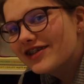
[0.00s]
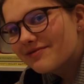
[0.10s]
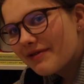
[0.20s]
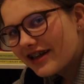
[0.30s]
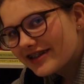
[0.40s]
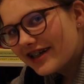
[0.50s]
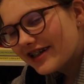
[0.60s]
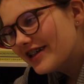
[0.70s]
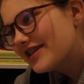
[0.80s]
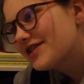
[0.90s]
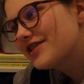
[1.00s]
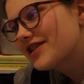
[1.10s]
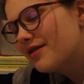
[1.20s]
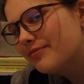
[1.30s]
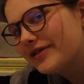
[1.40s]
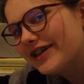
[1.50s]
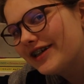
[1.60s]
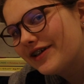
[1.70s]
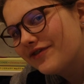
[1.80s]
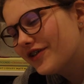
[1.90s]
this basket and it's
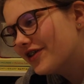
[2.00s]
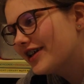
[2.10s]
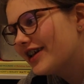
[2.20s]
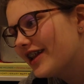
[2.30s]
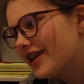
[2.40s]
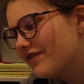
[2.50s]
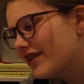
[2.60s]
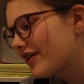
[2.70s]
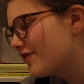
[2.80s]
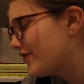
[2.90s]
completely full and I love Lego